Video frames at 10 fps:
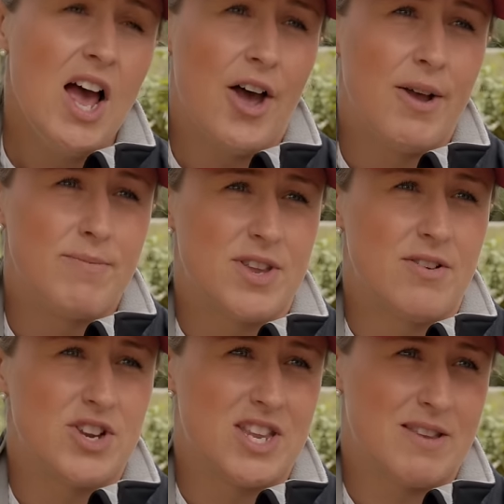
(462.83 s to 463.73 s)
Um,
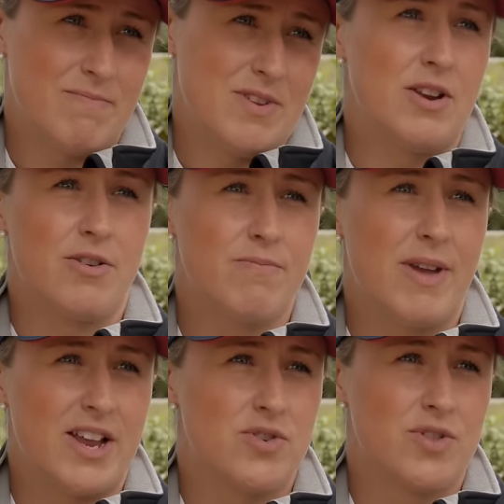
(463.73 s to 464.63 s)
so just you know
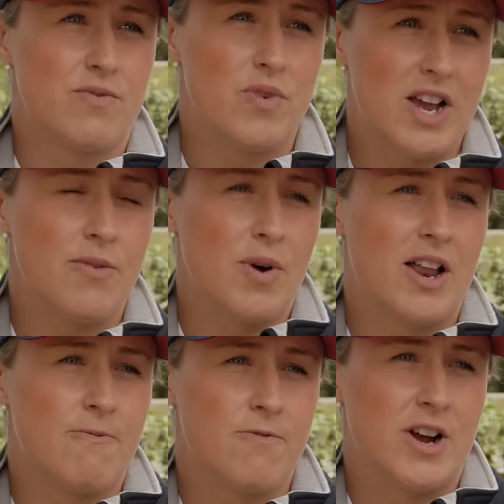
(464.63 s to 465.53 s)
make sure they're really
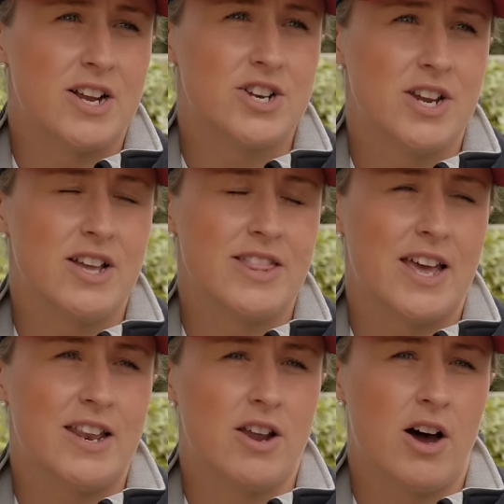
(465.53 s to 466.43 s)
well and fresh. And
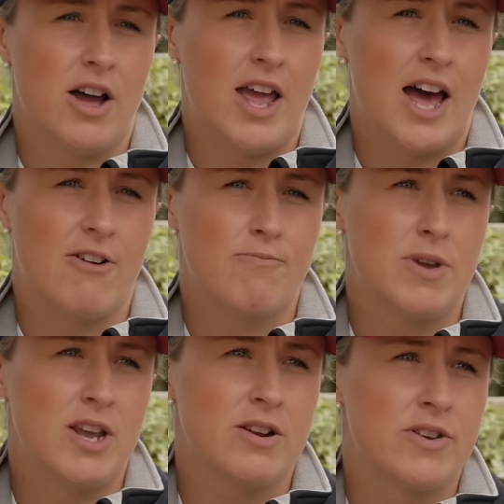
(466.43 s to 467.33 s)
then I have
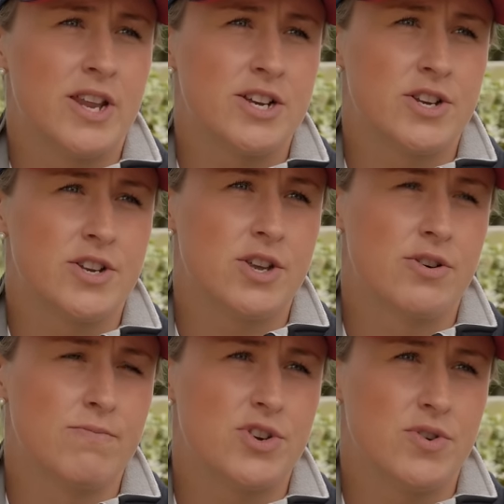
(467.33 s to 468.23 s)
been on Nations
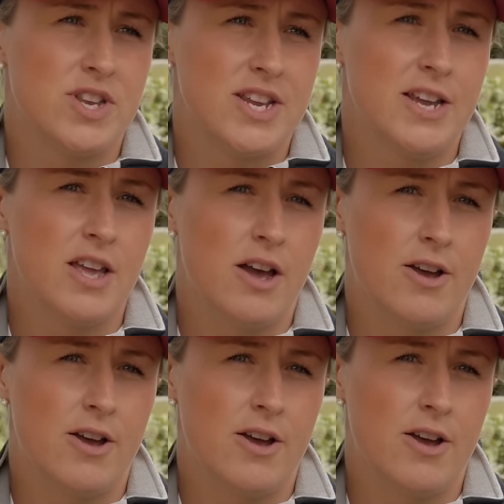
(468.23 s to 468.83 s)
Cup duty.